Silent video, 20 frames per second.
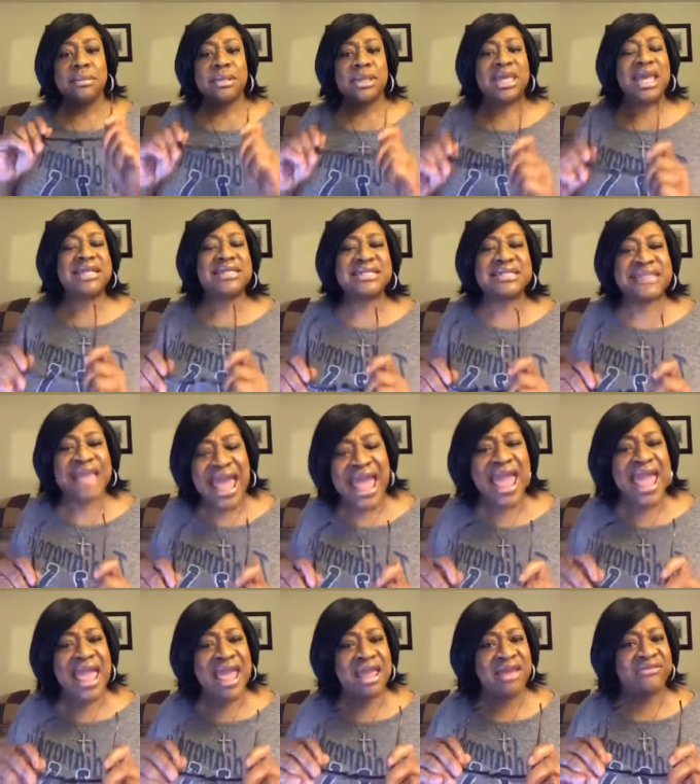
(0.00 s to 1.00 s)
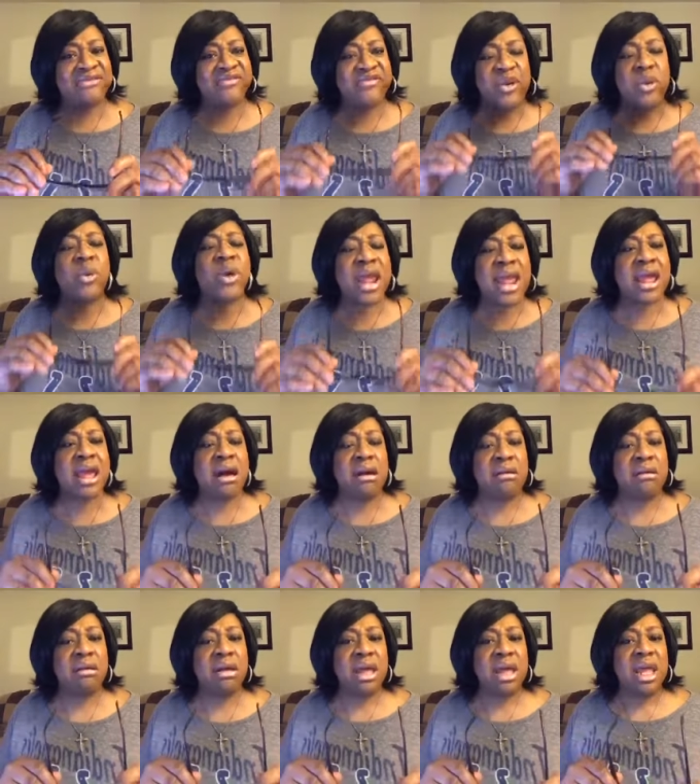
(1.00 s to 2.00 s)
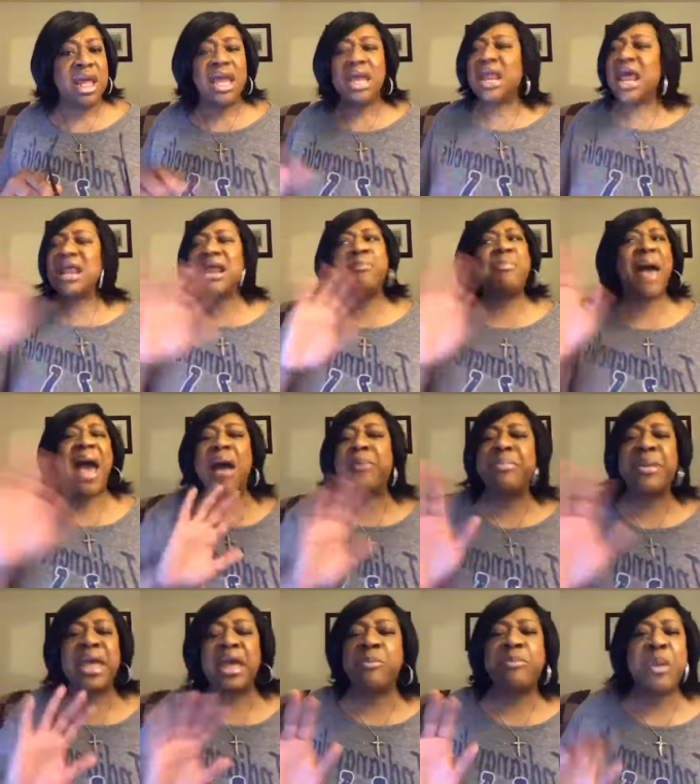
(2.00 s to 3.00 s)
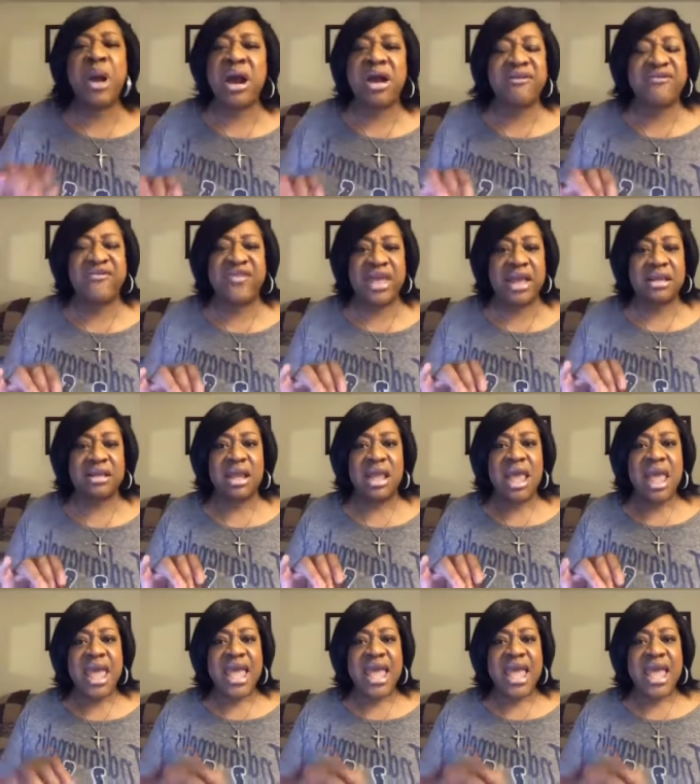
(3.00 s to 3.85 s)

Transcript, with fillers: Get saved, for real. It ain't about being perfect.